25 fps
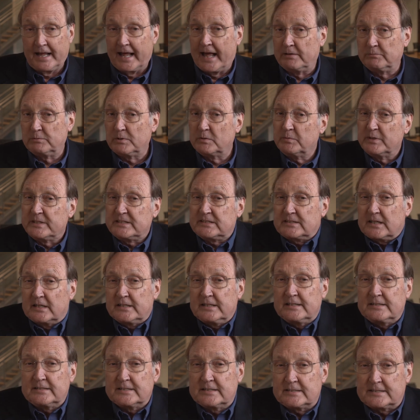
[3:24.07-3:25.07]
And when we
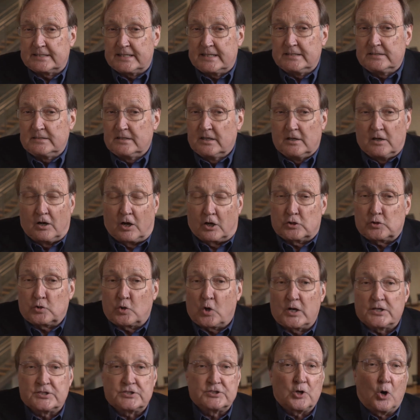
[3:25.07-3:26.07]
study this in
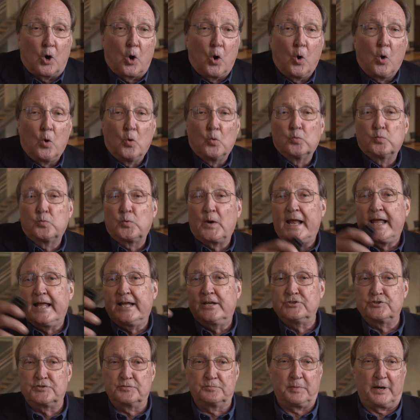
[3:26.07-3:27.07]
across the whole
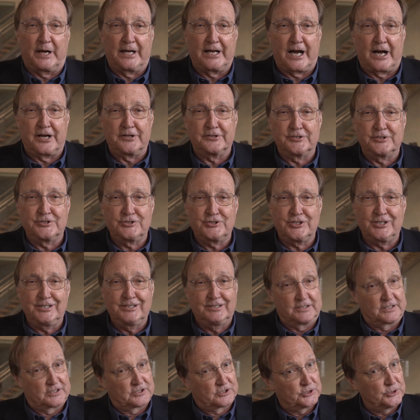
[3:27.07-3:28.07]
range of biology,
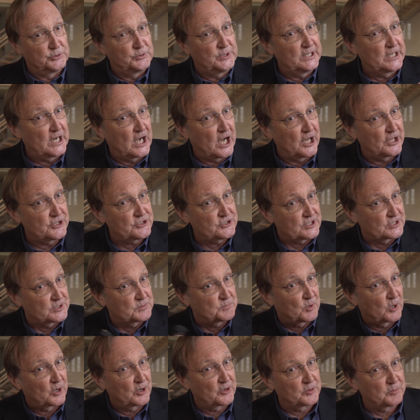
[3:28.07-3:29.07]
including us as
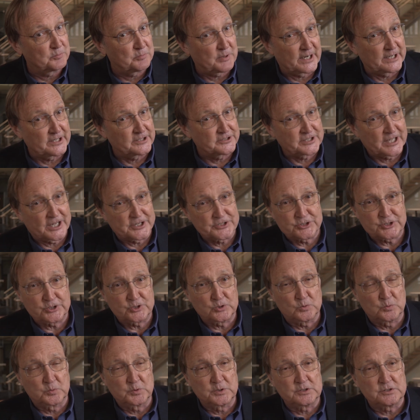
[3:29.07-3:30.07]
part of the
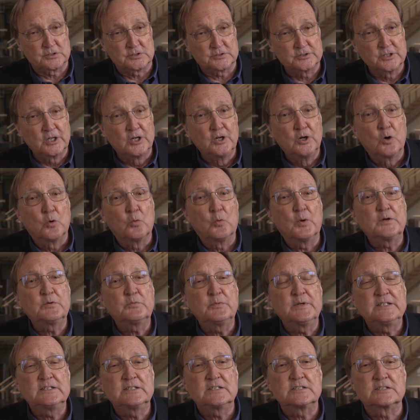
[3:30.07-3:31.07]
biological world, what
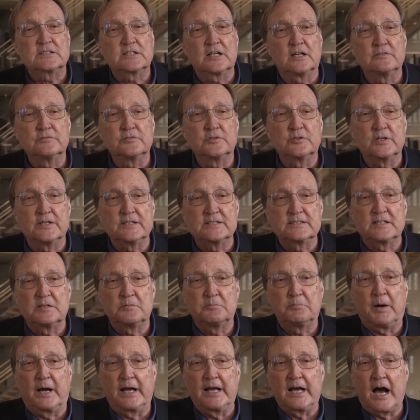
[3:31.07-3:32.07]
we discover is
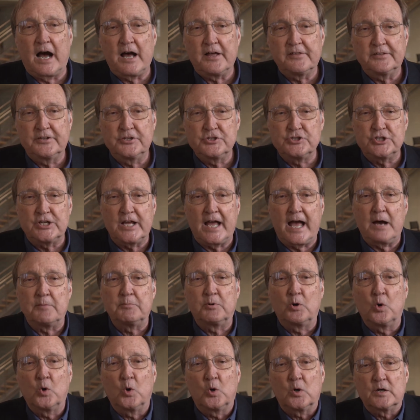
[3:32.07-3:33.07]
that biology
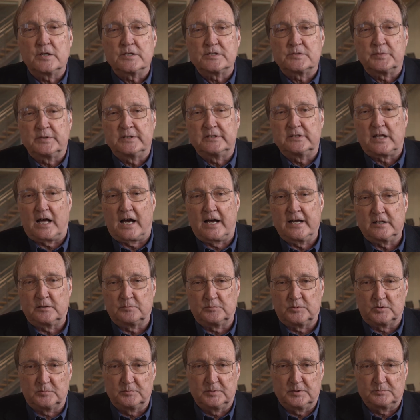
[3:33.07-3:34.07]
abhors
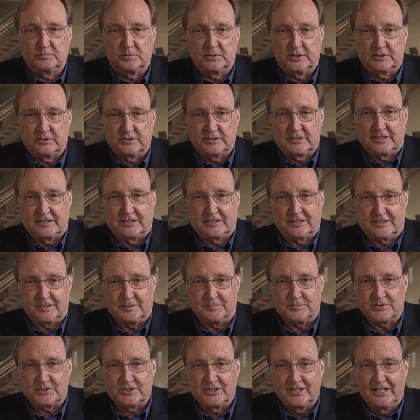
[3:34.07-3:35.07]
reliable but brittle
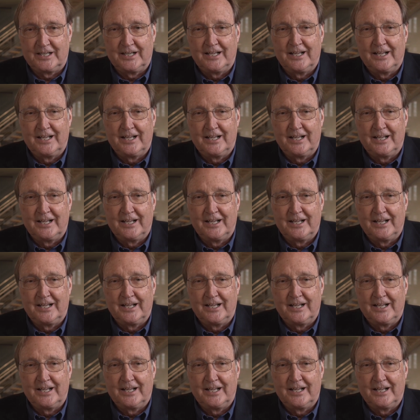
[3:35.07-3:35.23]
systems.